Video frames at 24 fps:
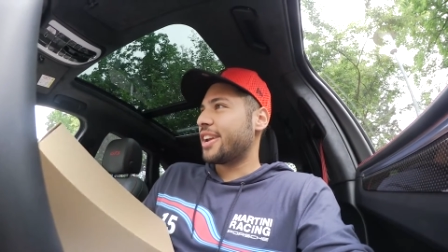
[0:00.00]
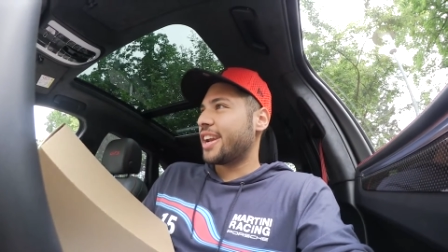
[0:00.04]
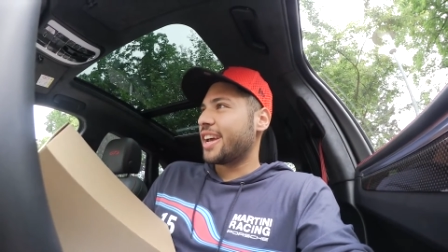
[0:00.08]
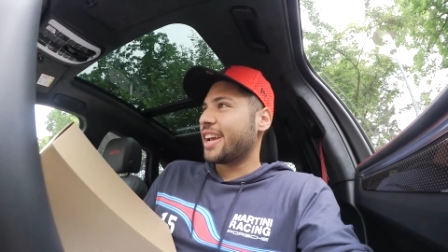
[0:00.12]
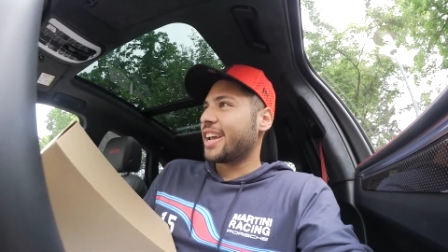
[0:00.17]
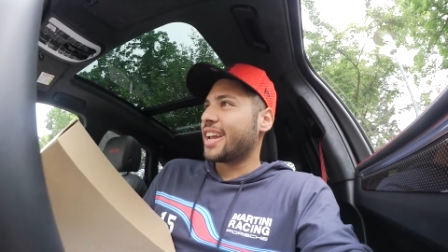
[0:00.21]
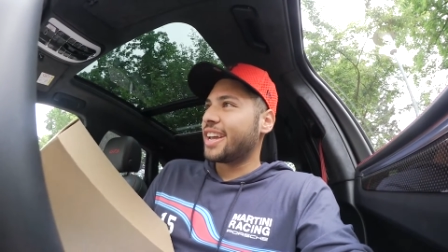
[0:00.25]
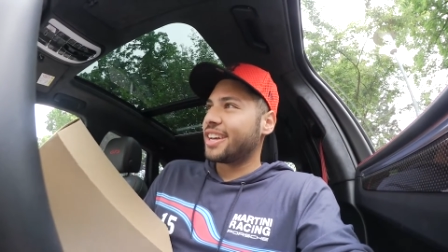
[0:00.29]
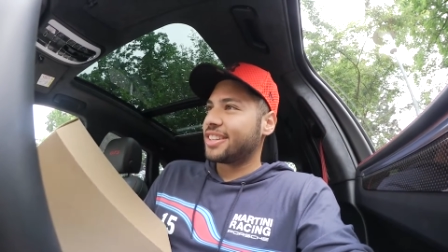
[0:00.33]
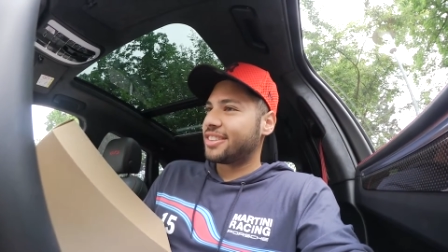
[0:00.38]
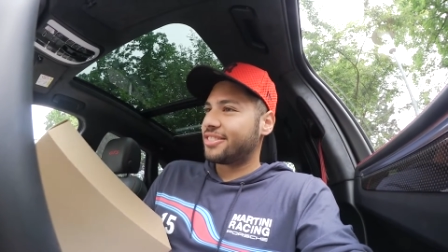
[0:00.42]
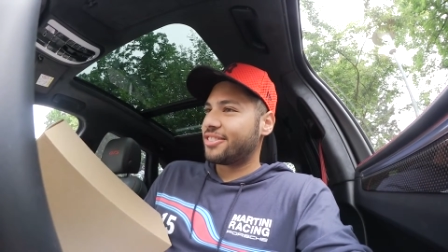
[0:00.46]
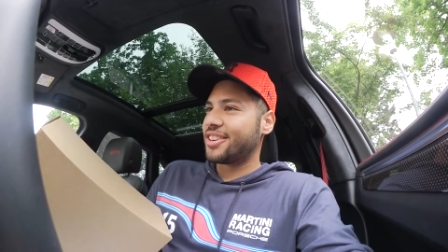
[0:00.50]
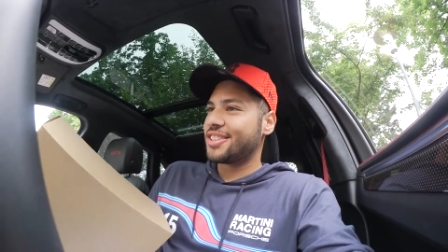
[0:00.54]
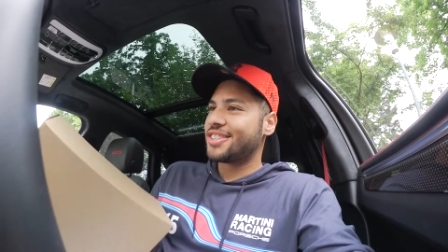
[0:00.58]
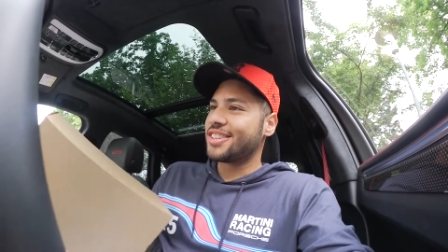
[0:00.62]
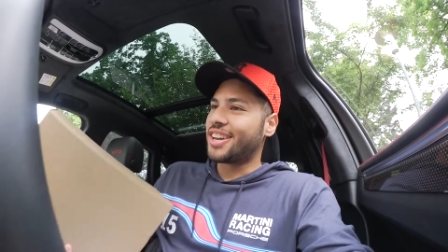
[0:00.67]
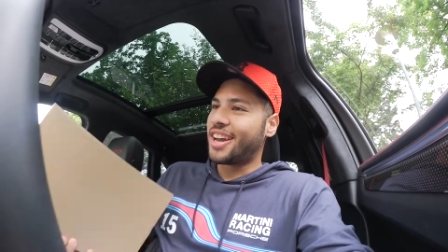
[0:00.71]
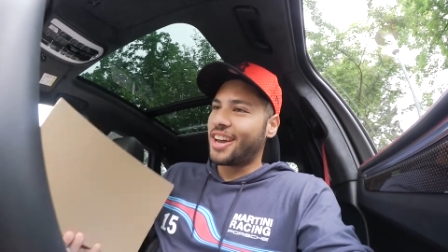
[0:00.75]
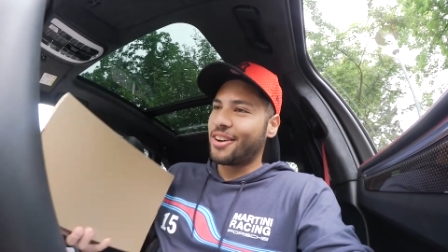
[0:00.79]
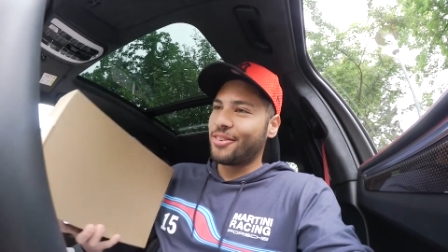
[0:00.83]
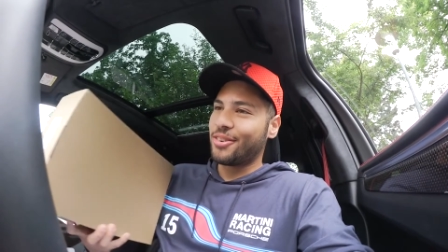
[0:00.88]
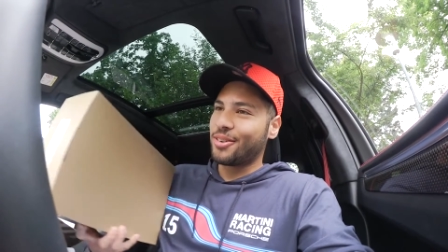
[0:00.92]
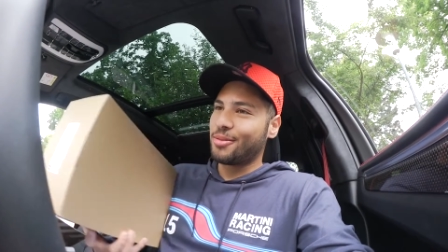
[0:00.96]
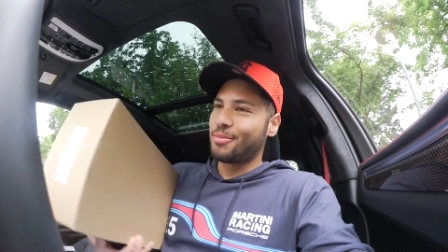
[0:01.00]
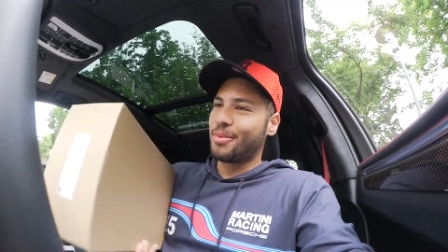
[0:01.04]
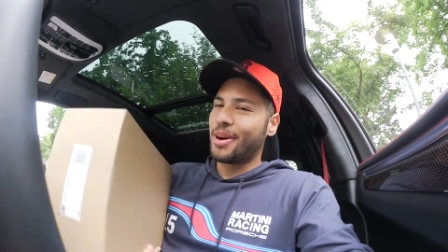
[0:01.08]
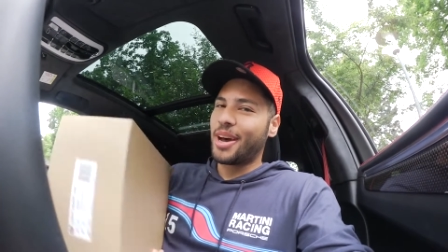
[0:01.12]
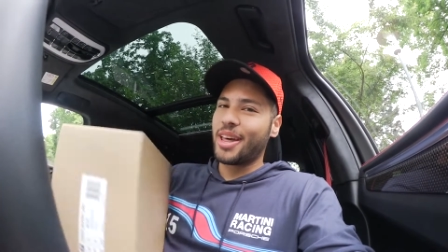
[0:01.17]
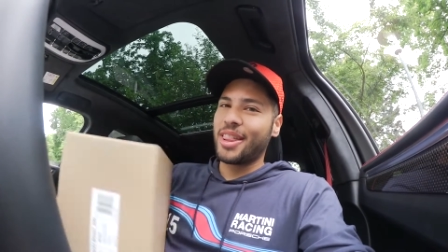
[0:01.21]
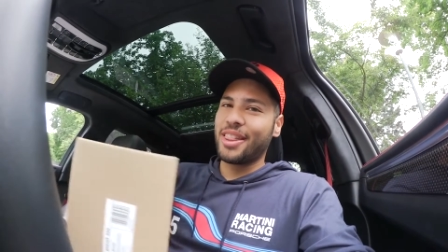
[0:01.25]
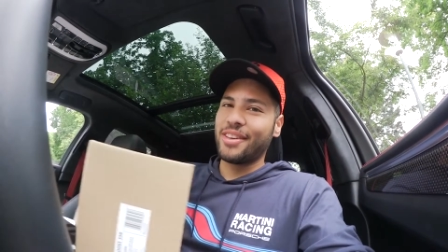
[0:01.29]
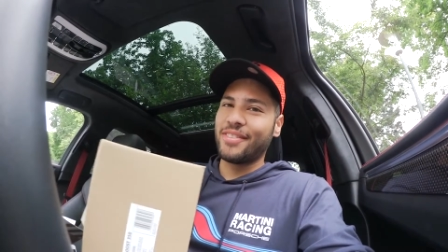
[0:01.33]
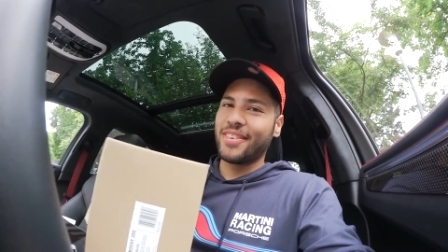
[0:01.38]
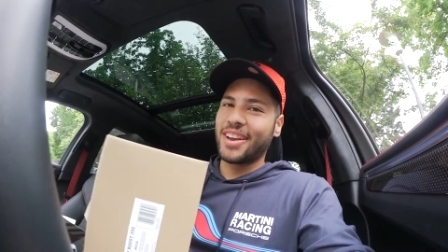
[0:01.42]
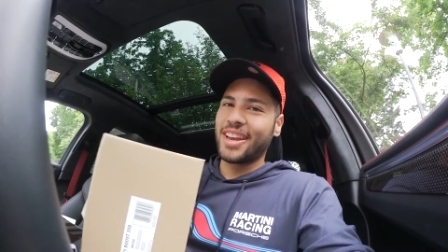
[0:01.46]
when i get rich i will
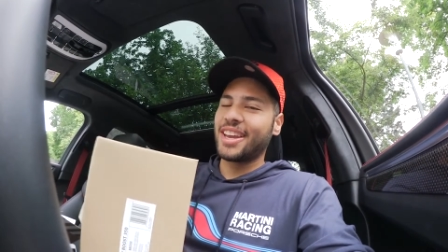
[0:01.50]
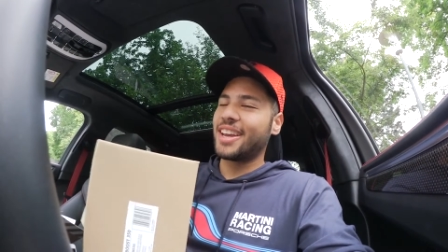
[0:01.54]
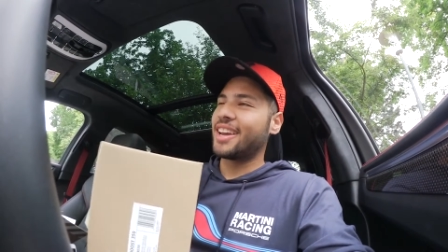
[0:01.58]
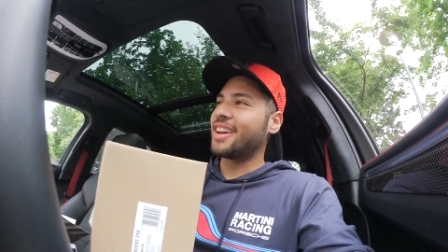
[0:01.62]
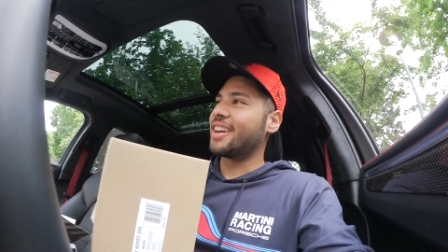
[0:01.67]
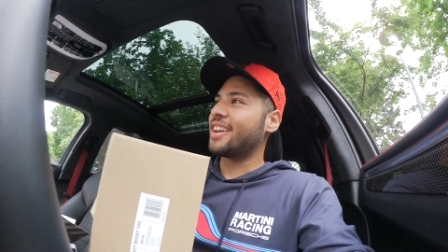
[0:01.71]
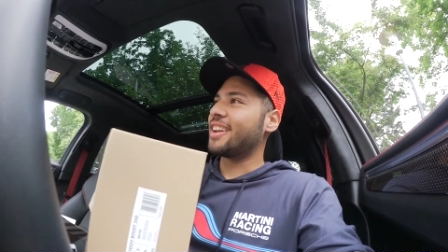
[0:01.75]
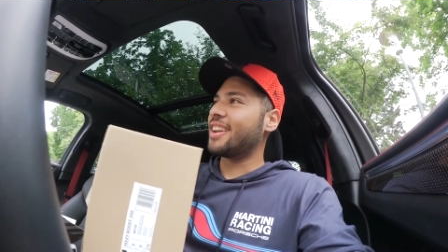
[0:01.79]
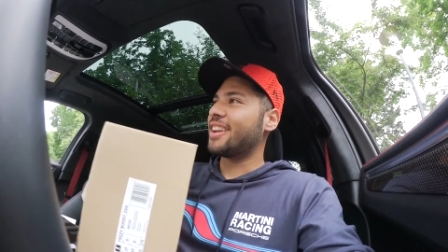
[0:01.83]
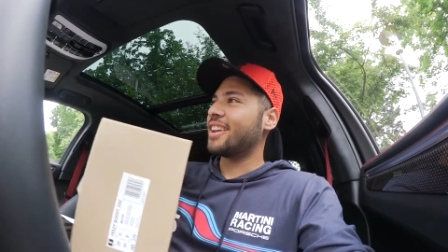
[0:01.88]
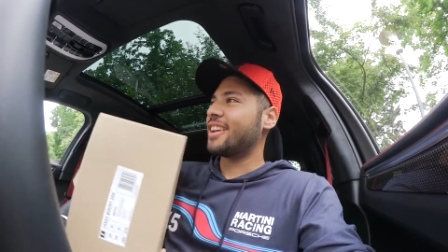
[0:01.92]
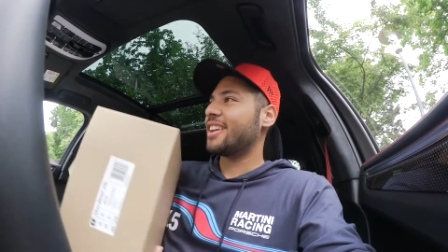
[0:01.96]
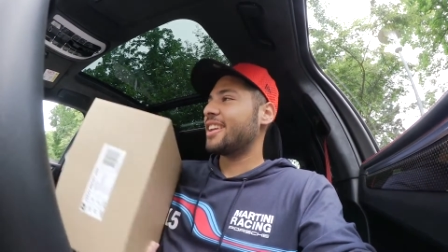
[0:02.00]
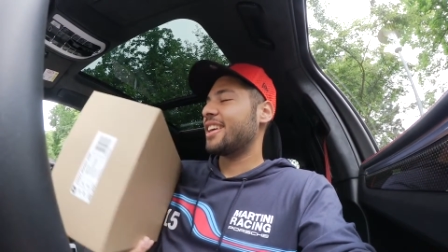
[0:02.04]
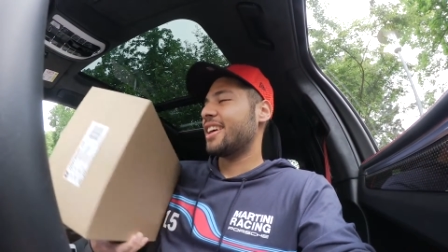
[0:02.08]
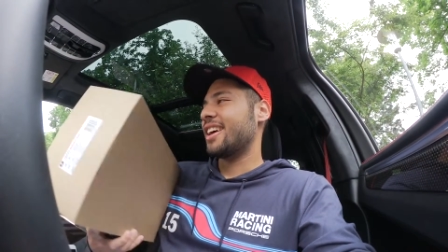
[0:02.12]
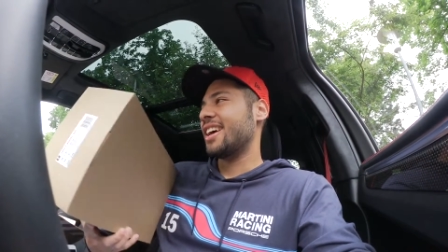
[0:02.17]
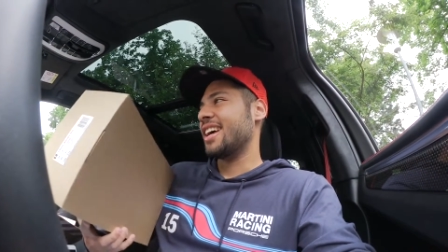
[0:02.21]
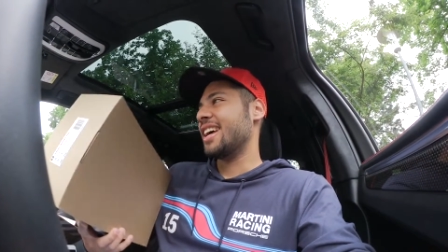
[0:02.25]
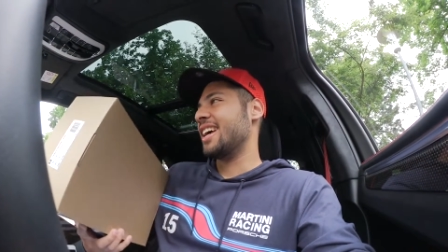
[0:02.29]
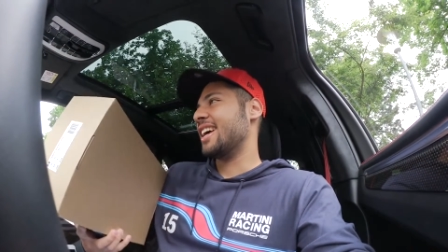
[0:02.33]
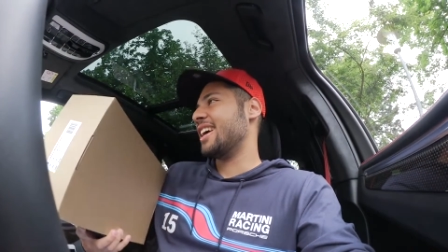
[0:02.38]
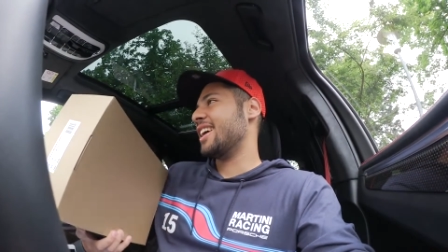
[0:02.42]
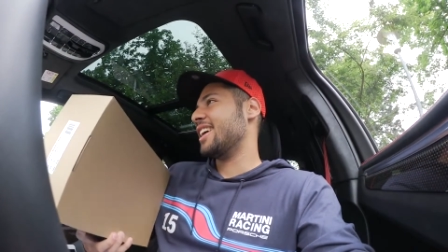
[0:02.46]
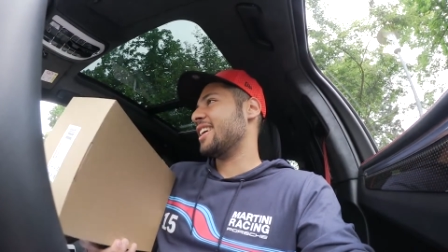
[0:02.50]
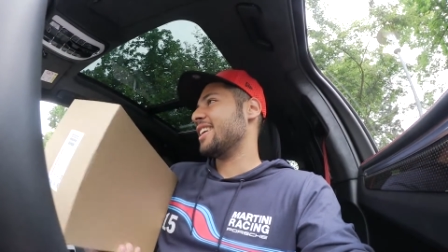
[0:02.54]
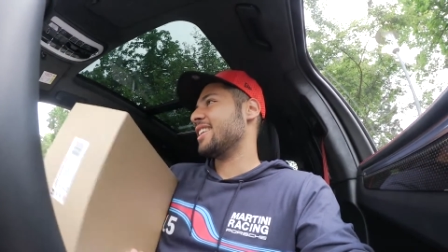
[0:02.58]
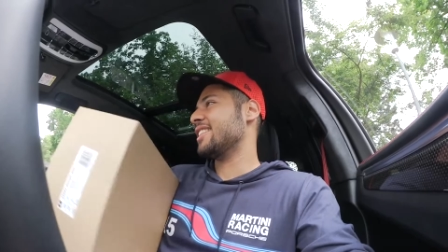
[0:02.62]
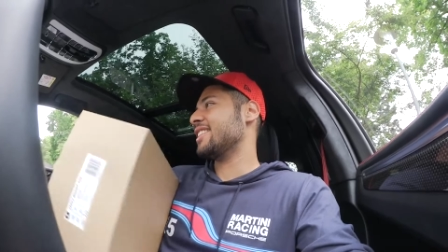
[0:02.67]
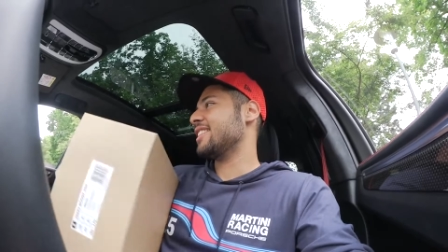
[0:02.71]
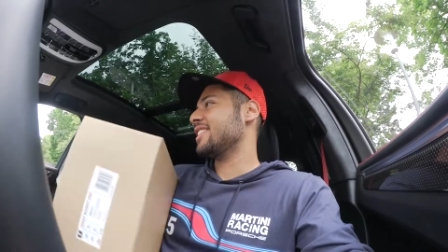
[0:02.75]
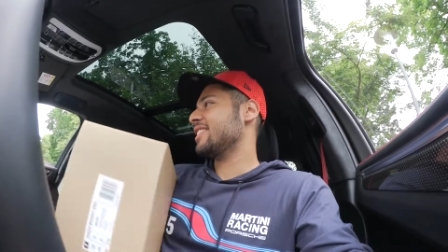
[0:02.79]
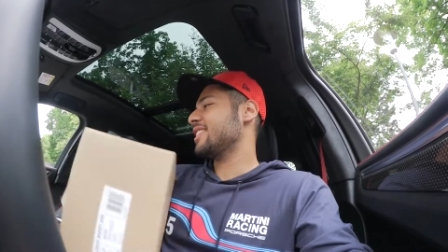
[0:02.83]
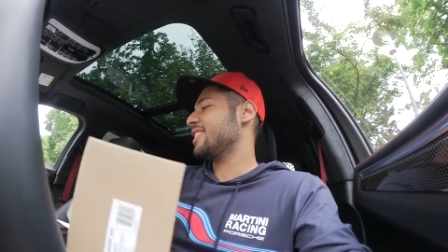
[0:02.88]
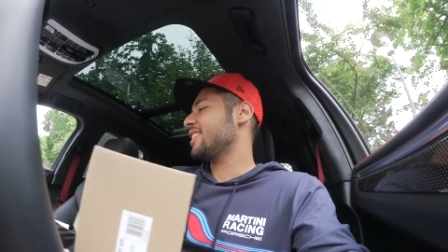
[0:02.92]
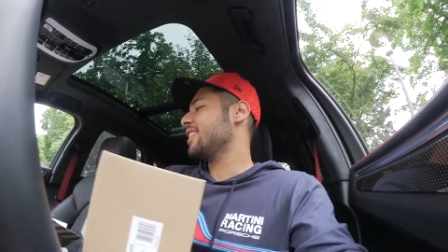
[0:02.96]
buy them again
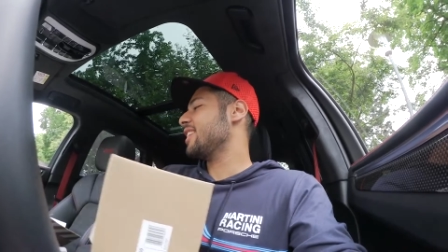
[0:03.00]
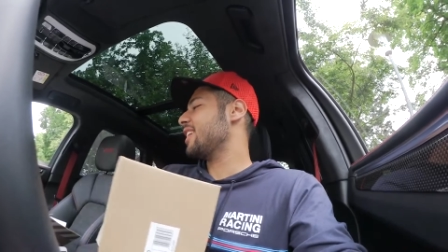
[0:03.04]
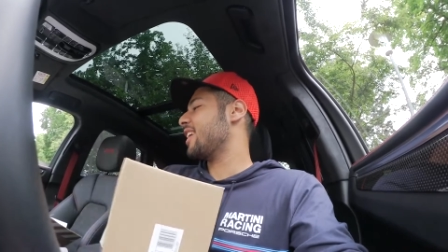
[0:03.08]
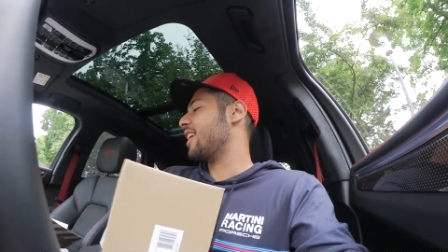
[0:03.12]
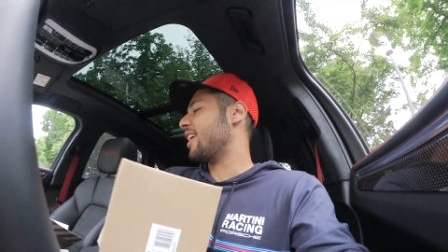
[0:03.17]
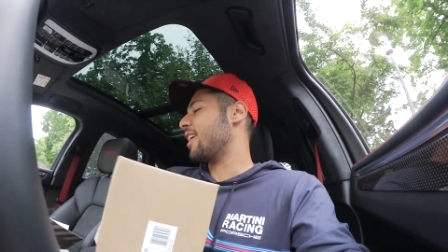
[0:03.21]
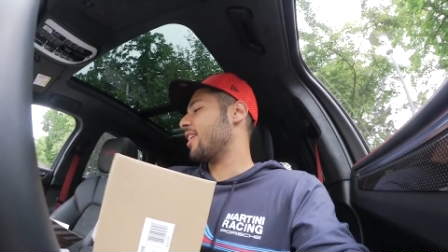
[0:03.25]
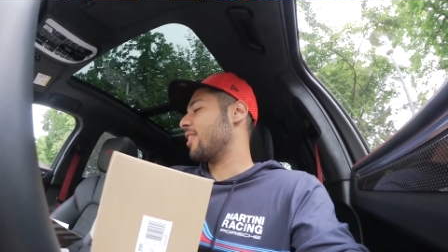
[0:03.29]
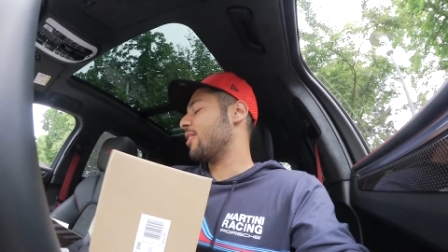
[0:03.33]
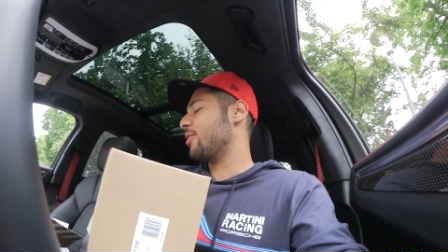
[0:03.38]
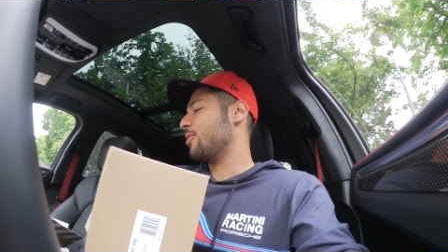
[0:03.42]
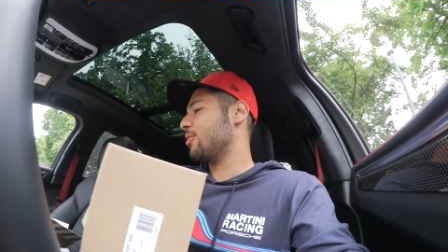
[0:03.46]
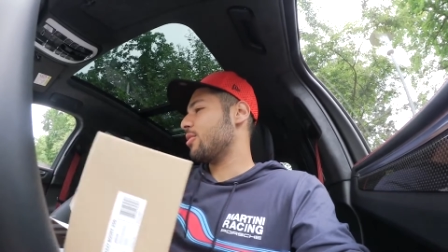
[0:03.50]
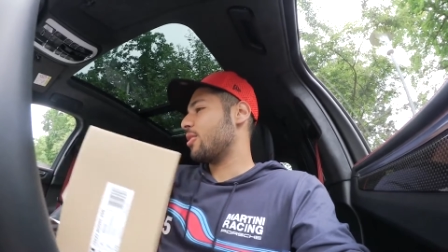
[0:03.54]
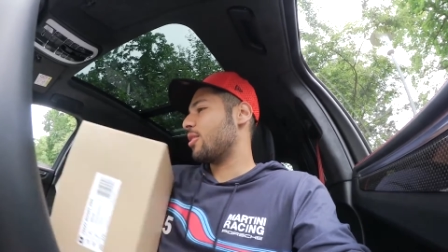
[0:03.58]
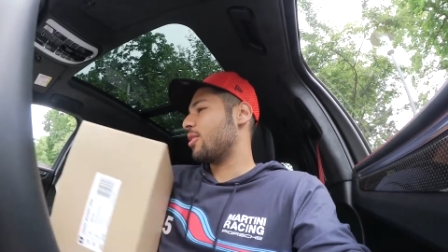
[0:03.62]
and yeah who